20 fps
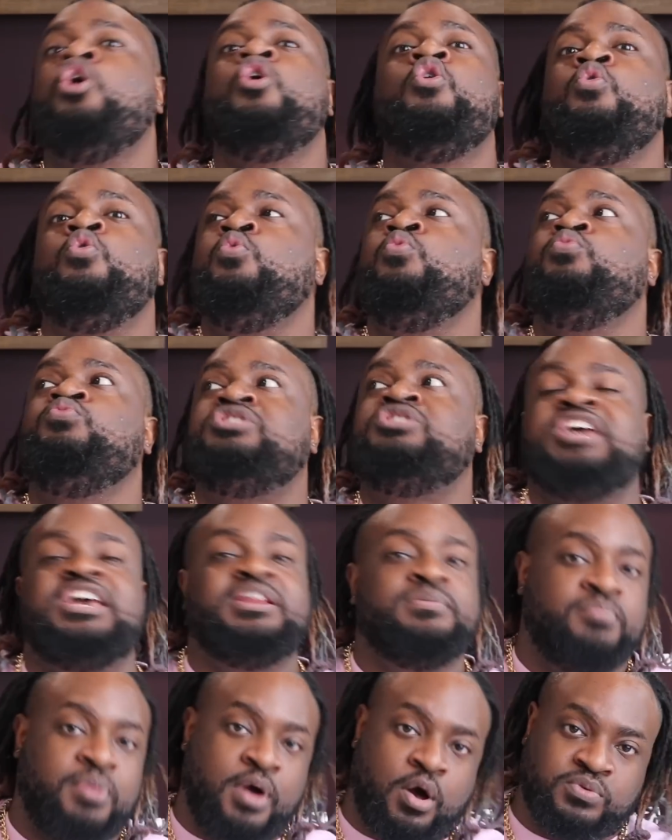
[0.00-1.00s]
who
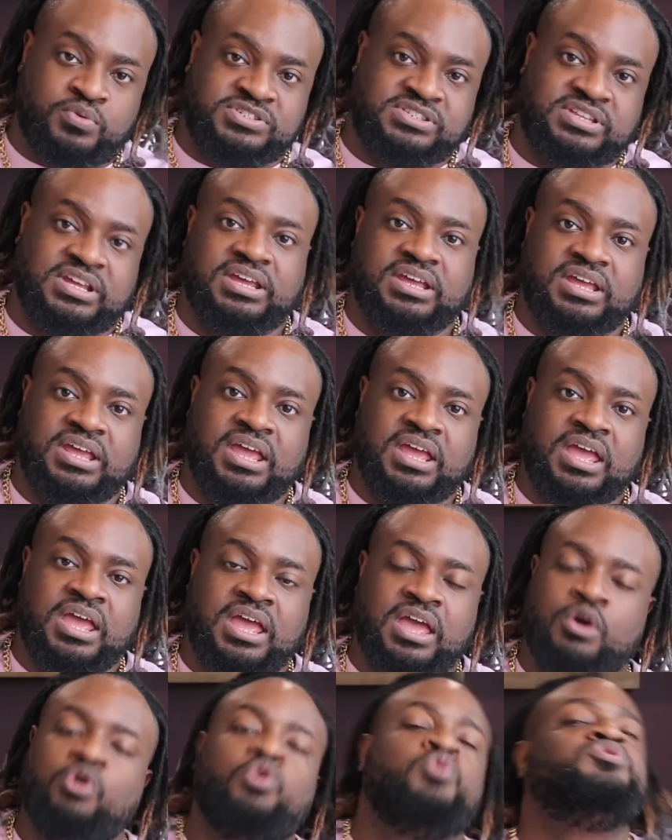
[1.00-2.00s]
didn't post it,
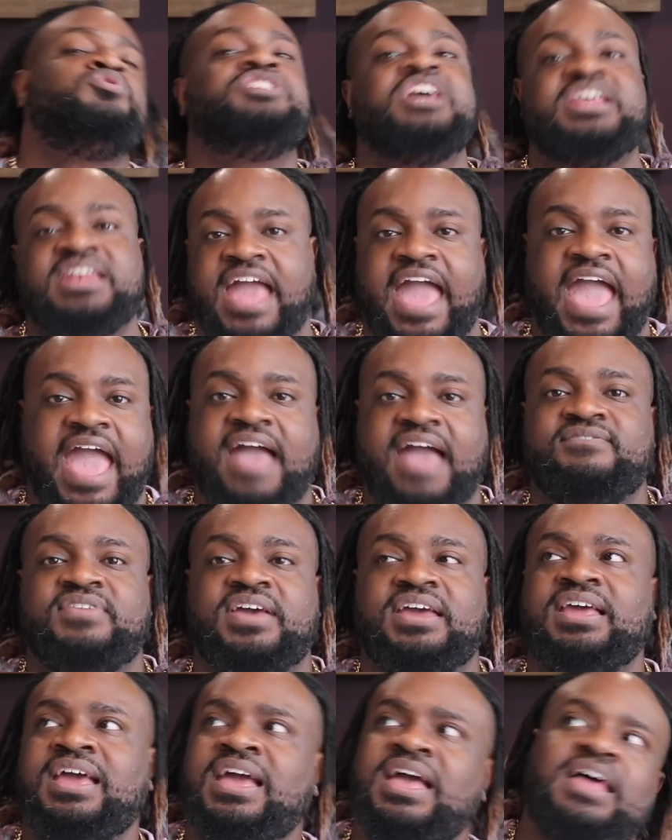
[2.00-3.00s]
who didn't have
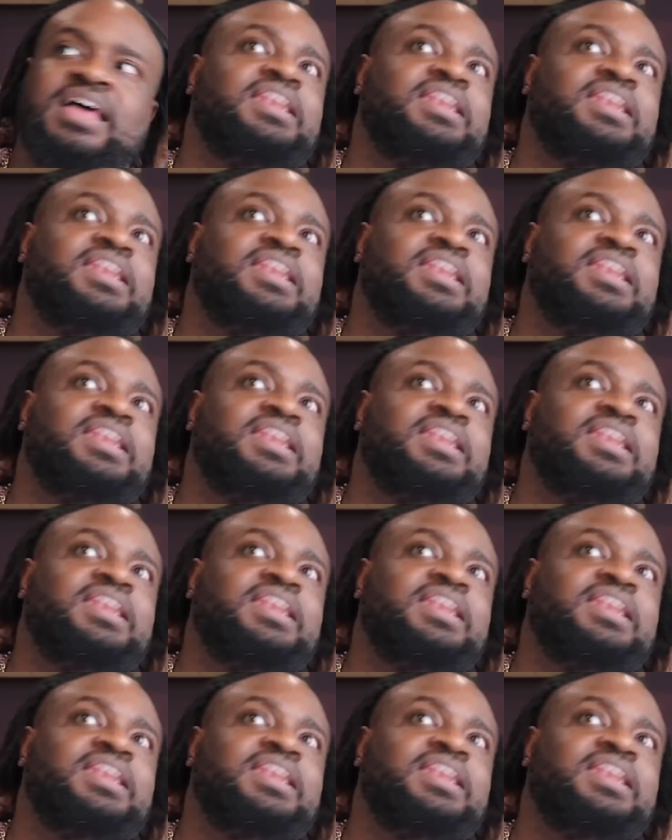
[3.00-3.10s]
it.